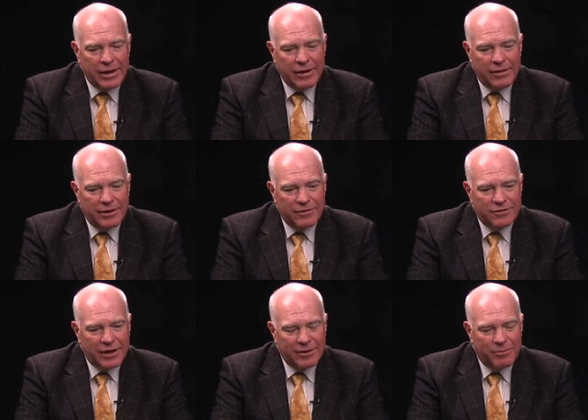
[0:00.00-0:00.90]
The
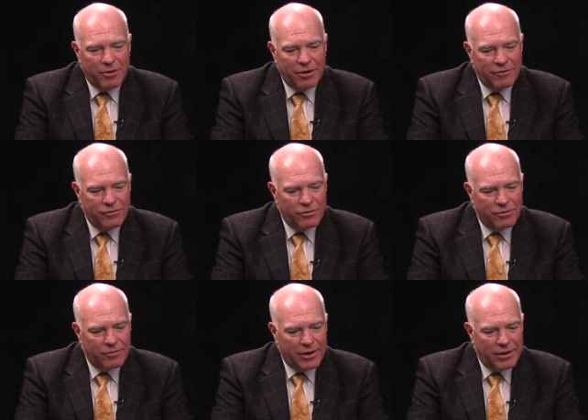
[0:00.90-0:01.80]
second part of
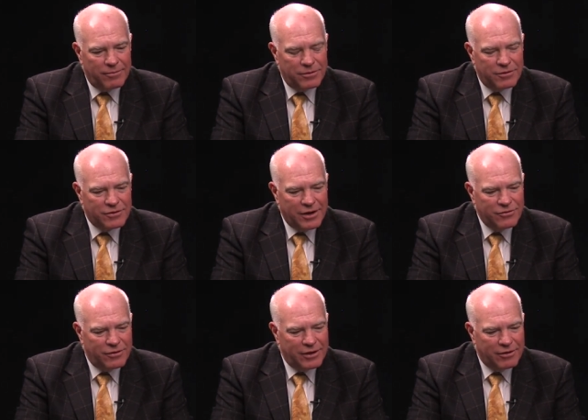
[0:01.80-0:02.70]
your uh,
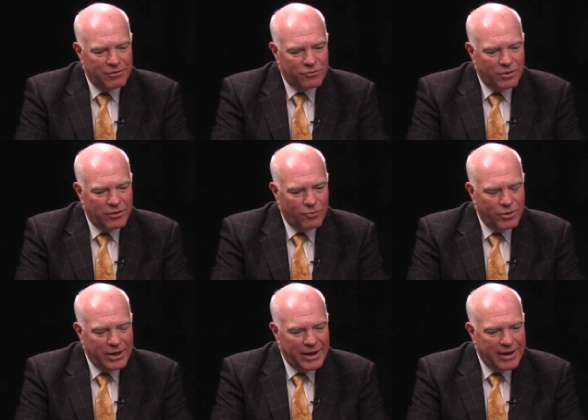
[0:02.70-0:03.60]
discussion there is whether
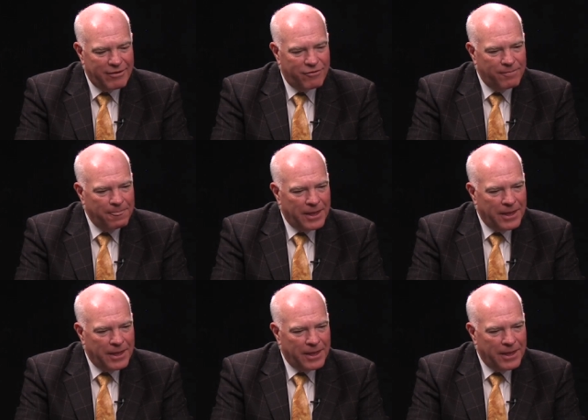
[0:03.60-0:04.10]
we have